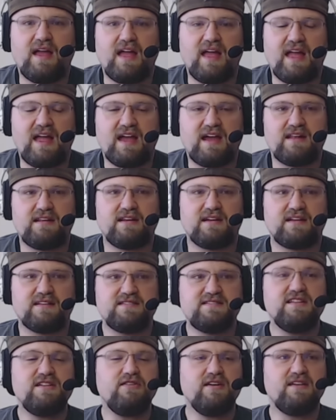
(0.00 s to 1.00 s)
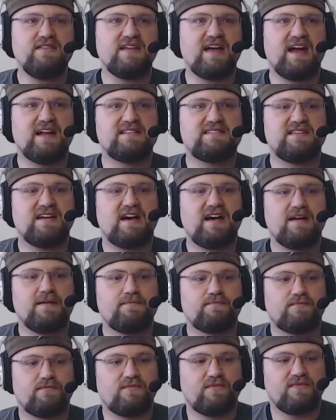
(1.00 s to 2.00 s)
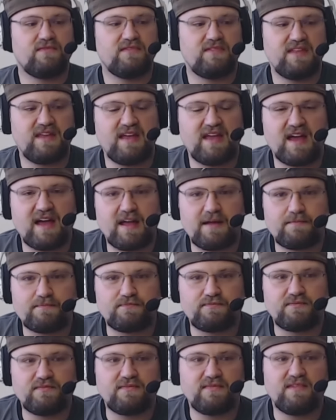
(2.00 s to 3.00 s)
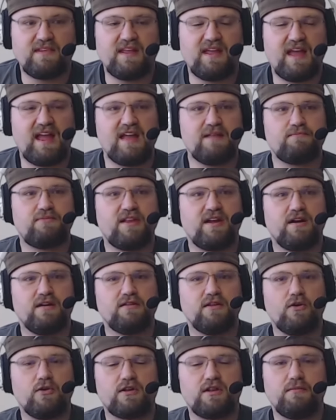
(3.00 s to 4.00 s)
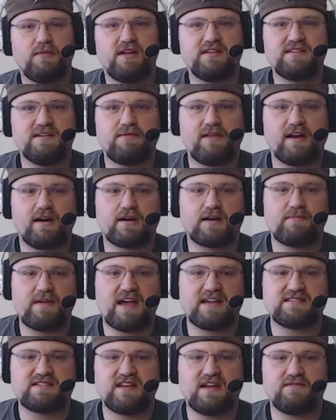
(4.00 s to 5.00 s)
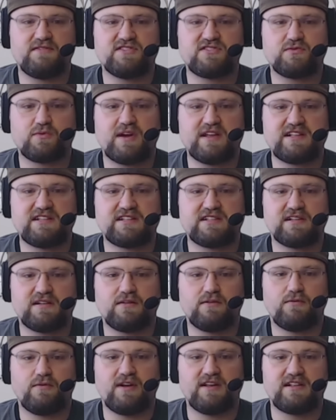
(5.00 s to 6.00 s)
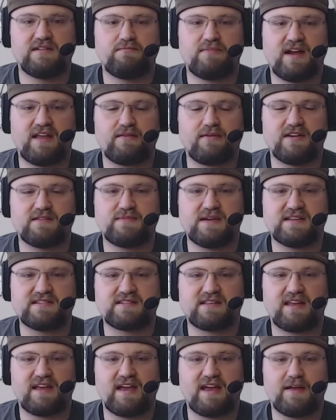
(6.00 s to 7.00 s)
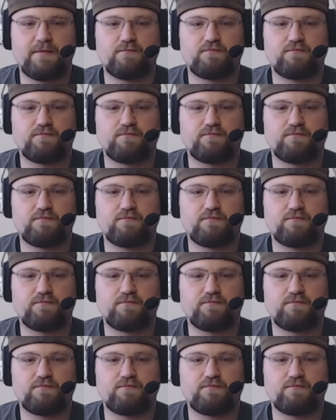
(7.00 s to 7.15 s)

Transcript: And uh, considering that uh, the uh, eight-player local multiplayer capacity of the Switch, which, by the way, is basically a...